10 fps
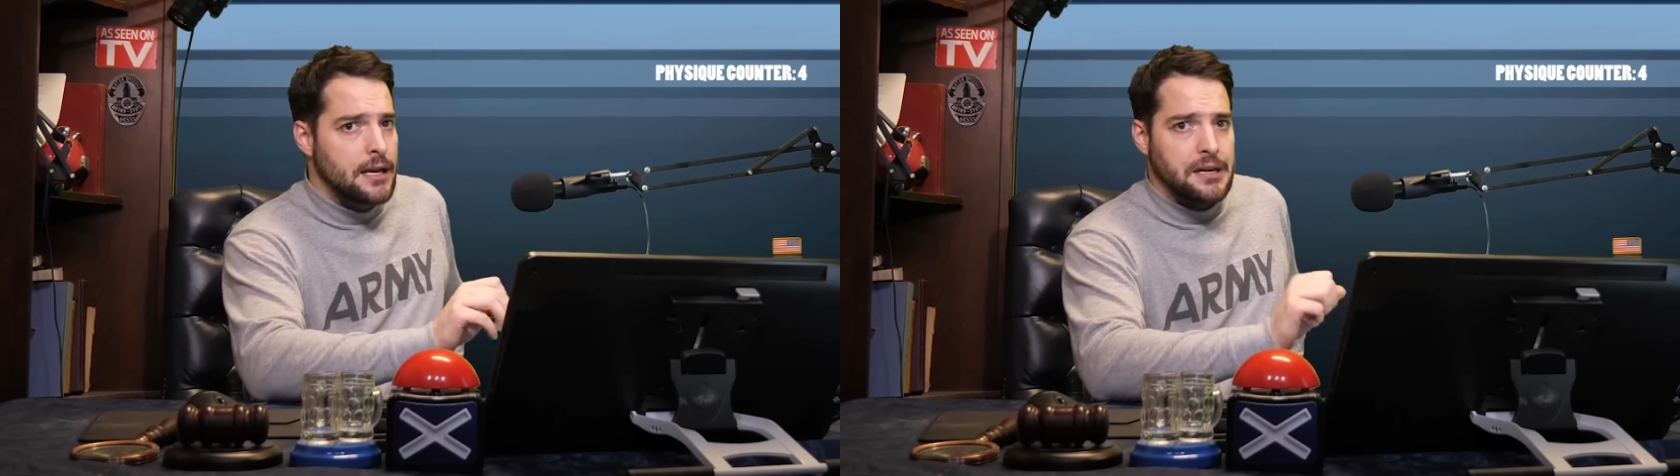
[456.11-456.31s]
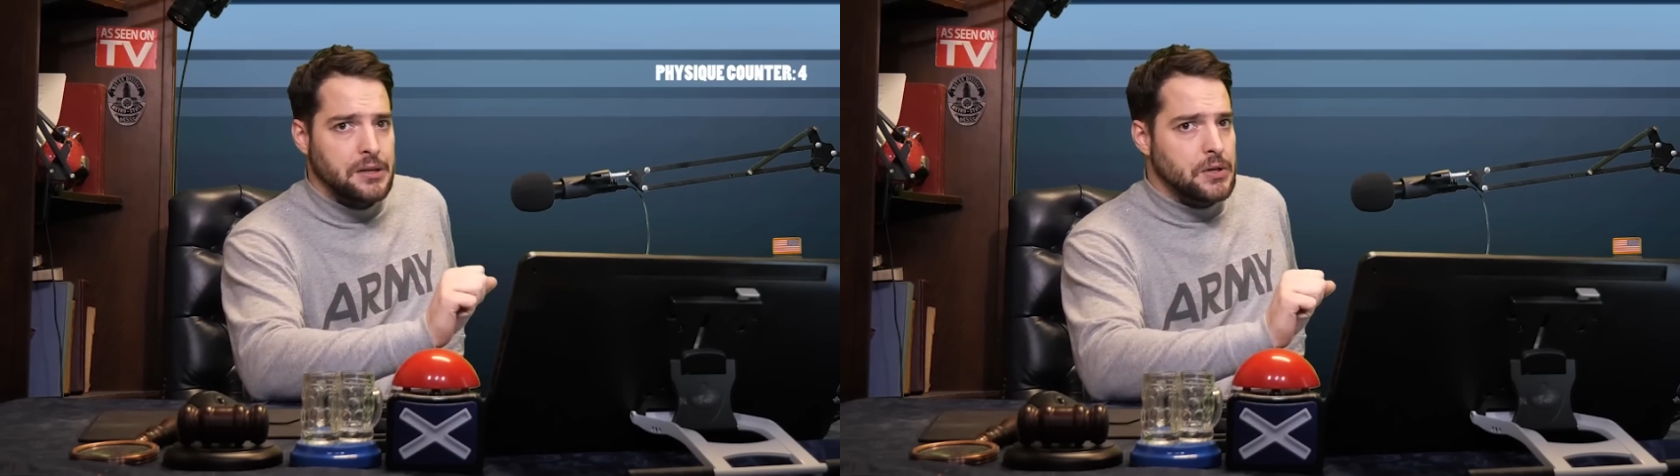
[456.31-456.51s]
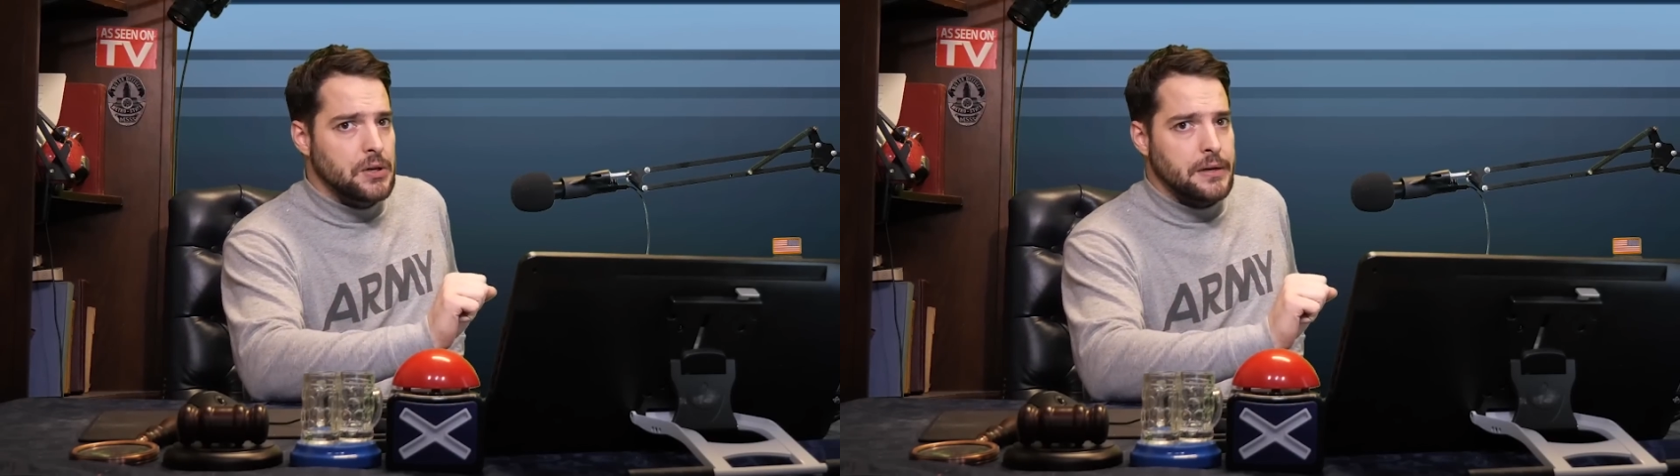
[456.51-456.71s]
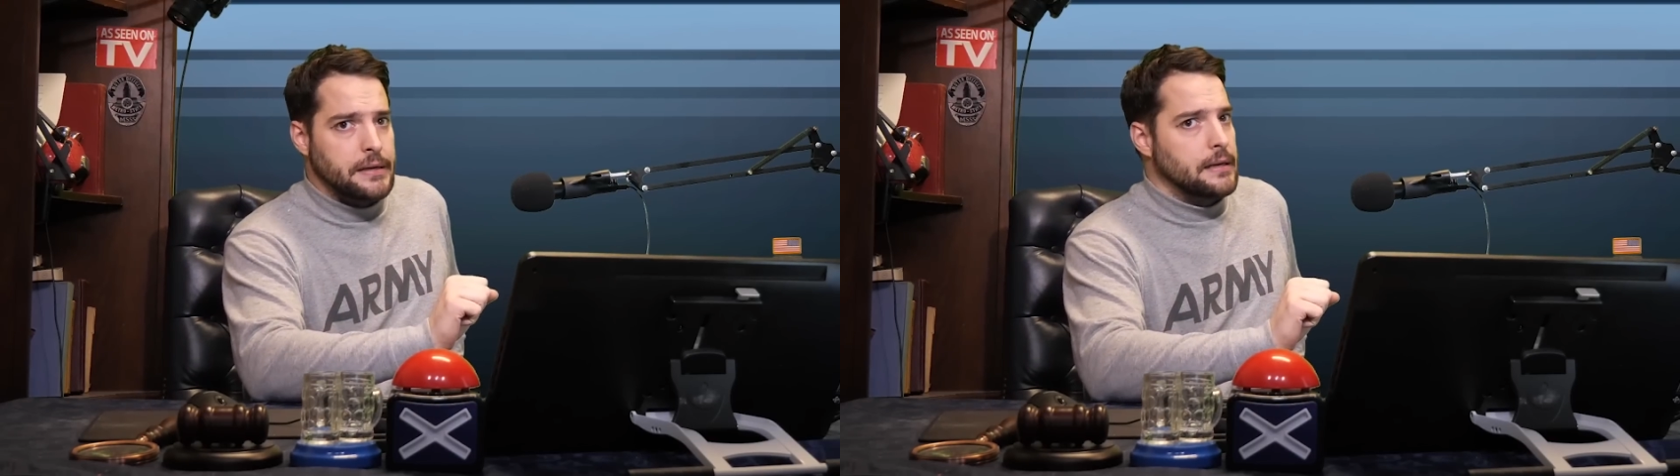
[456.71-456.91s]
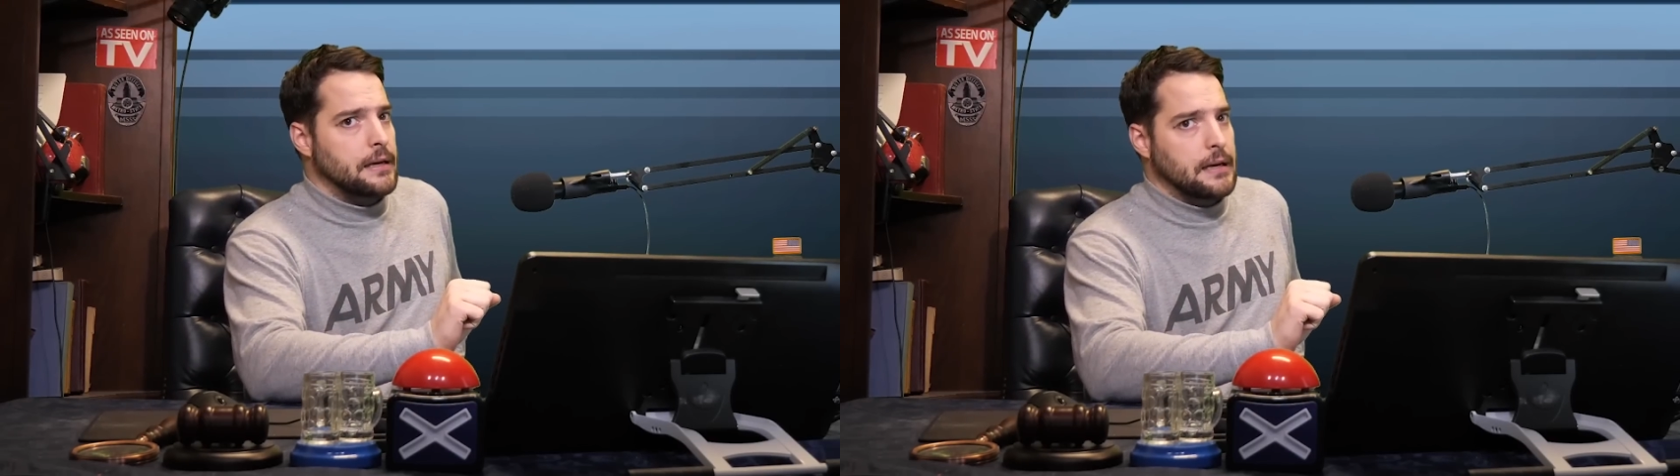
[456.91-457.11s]
and good
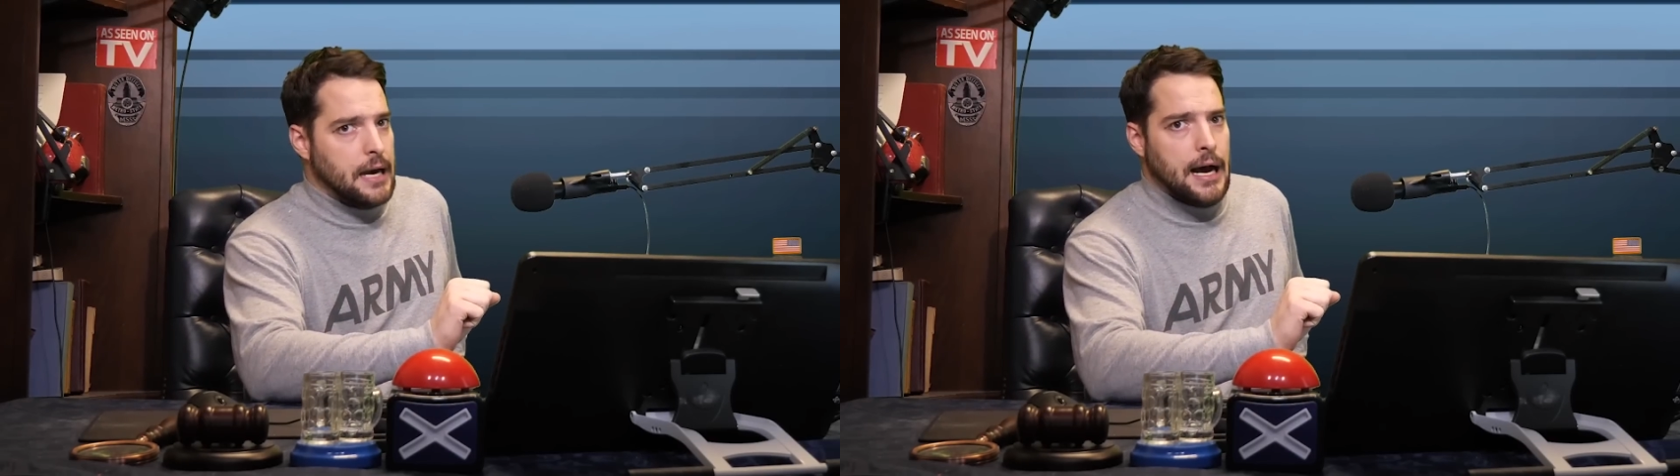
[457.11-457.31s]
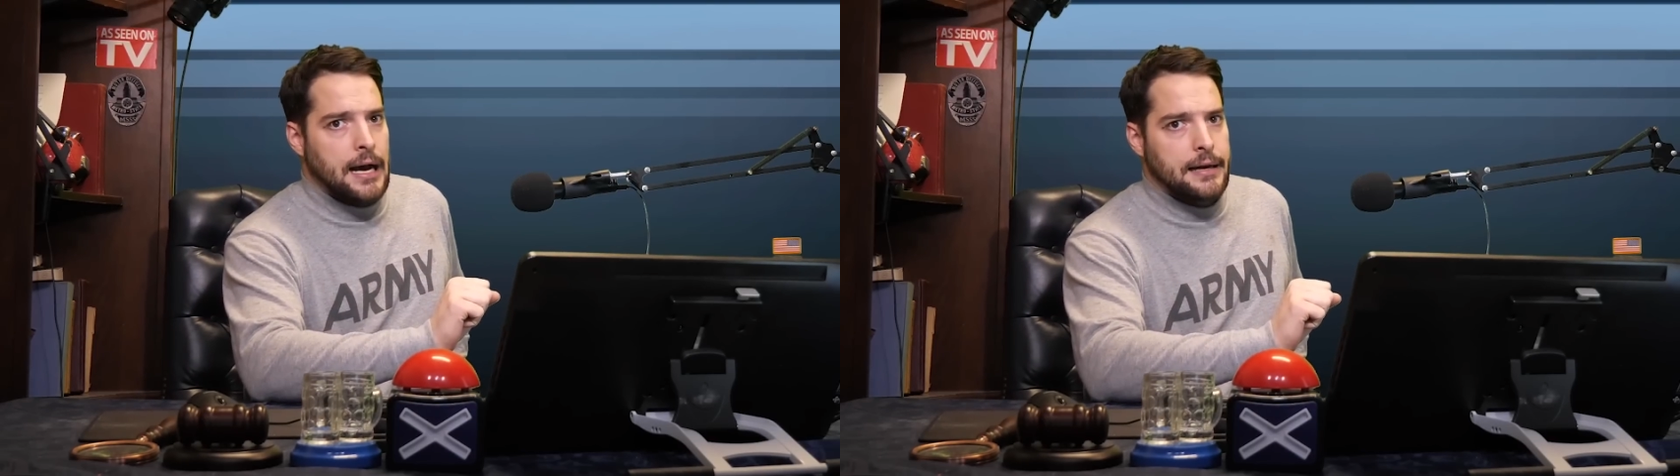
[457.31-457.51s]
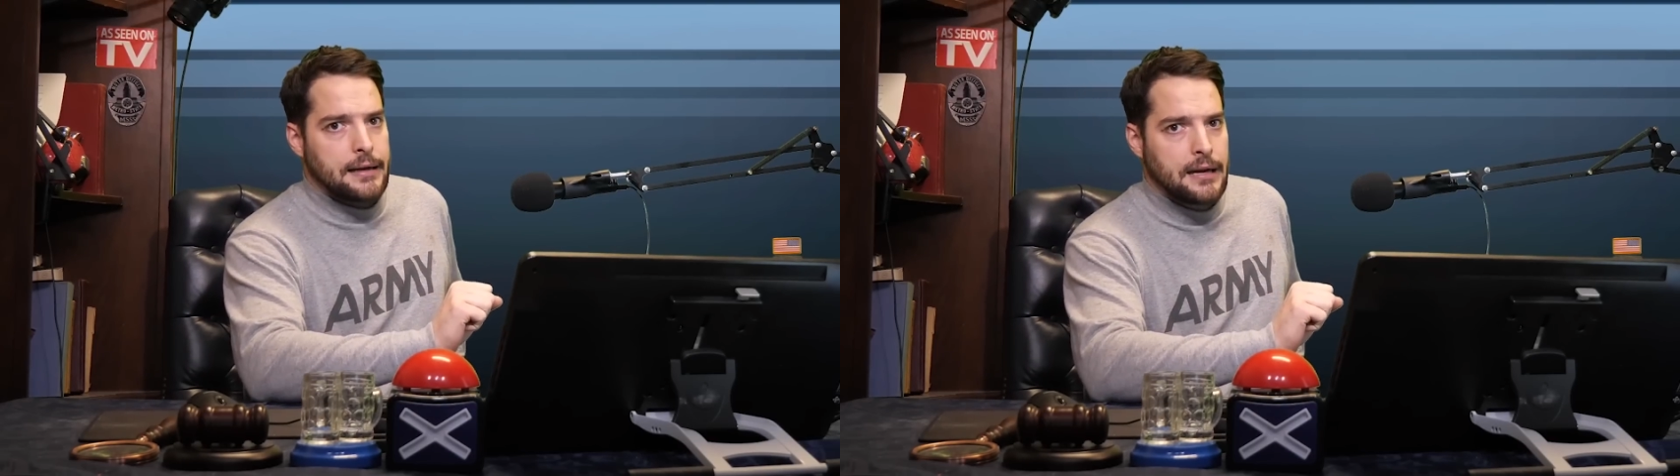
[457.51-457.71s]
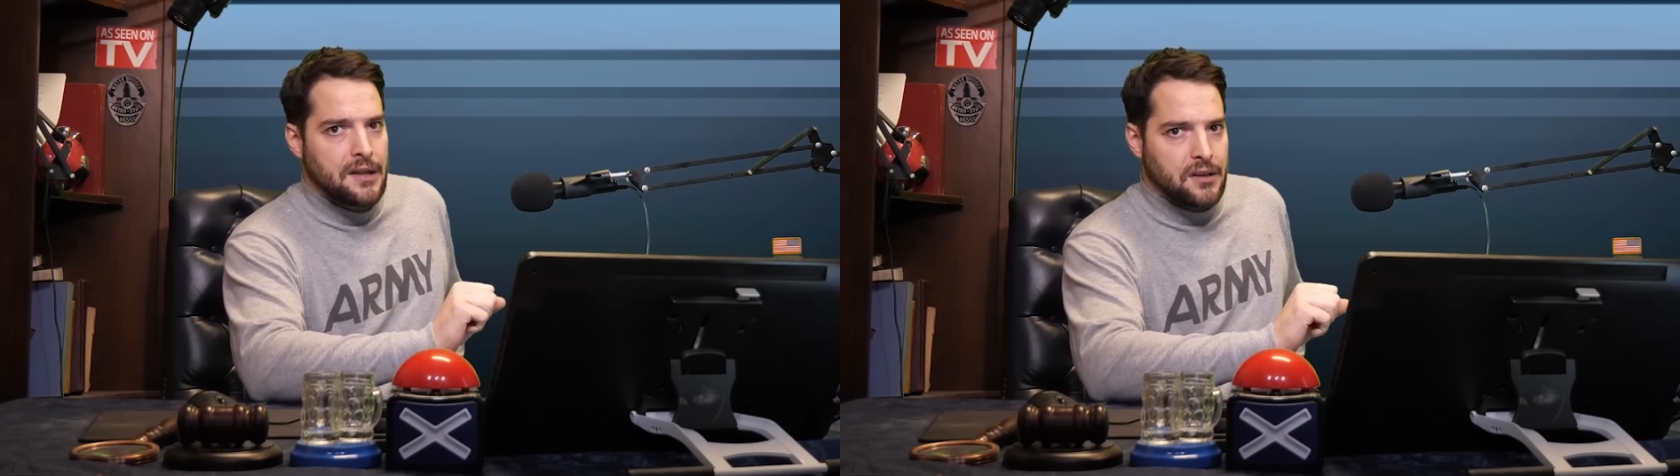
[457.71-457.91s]
God,